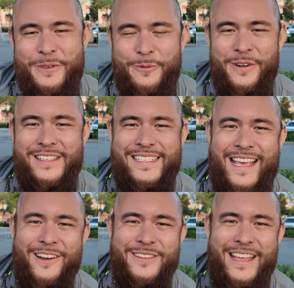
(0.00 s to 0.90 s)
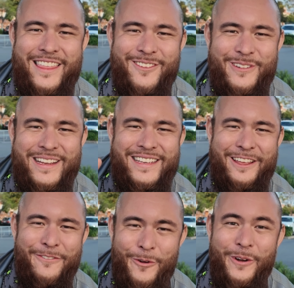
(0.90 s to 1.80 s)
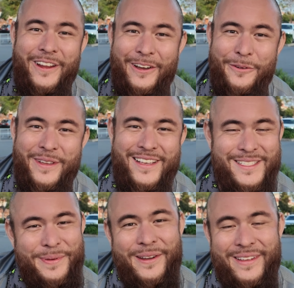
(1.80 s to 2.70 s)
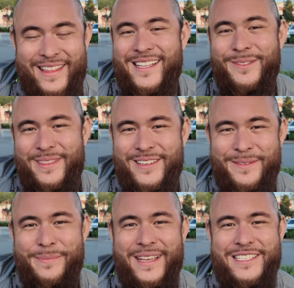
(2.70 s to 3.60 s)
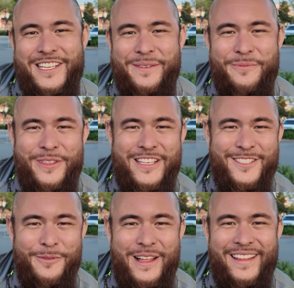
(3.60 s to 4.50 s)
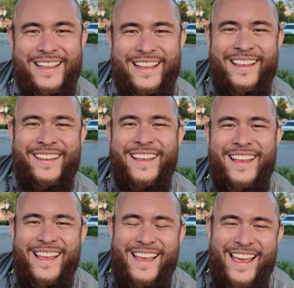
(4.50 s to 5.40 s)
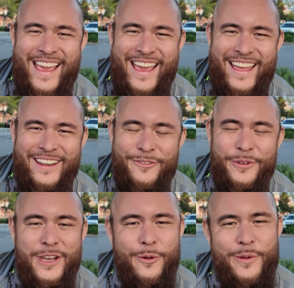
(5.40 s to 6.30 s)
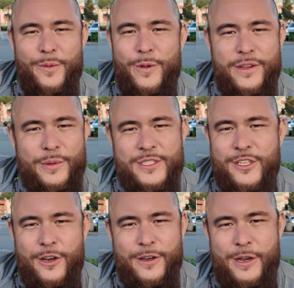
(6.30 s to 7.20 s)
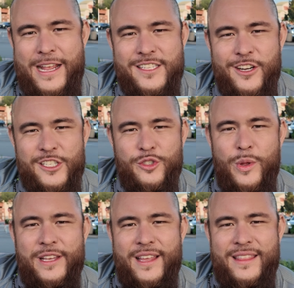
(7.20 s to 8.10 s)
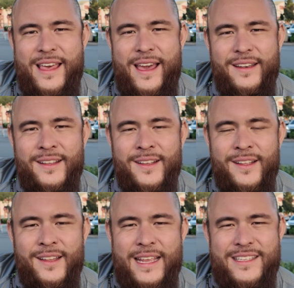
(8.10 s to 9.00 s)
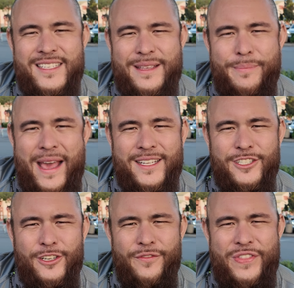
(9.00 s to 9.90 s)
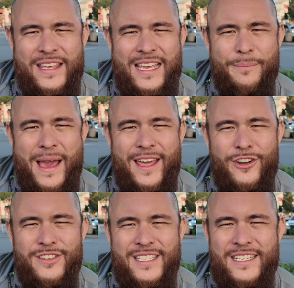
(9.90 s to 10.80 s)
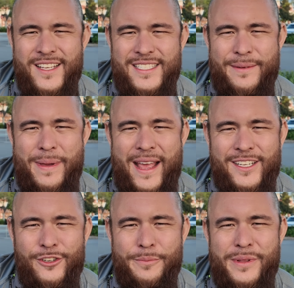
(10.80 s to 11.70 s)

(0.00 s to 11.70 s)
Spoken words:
We're going to see how day 3 and day 4 go, because apparently that's when there's a big jump with the swelling. And you know, when your head starts swelling like that, it does impact your thinking patterns, and it does impact your